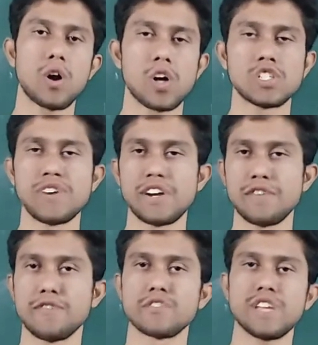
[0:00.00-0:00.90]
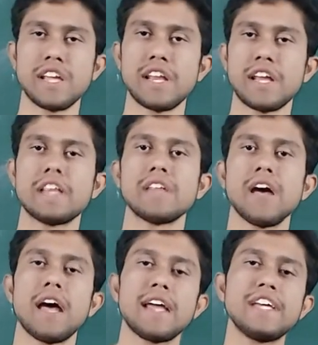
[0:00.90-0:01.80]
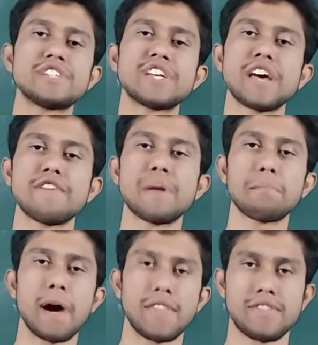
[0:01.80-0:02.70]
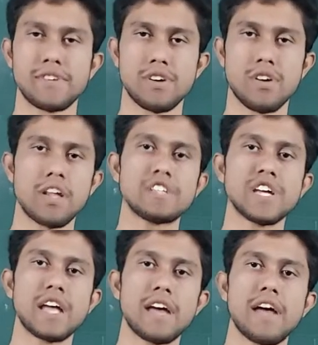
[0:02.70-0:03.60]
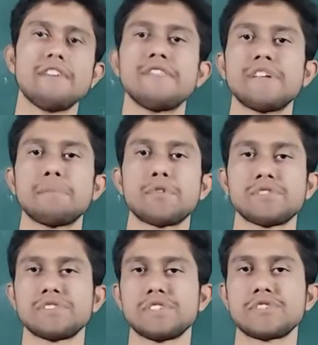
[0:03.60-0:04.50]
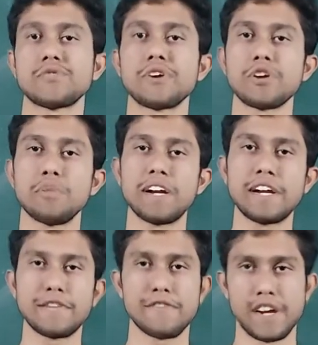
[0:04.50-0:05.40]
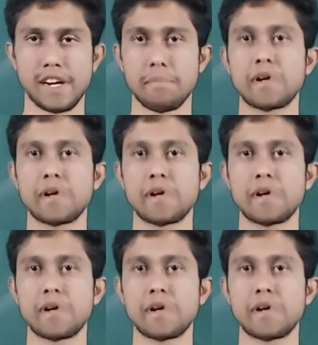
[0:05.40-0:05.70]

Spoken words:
conservative force in each and every path or each and every process is going to be different,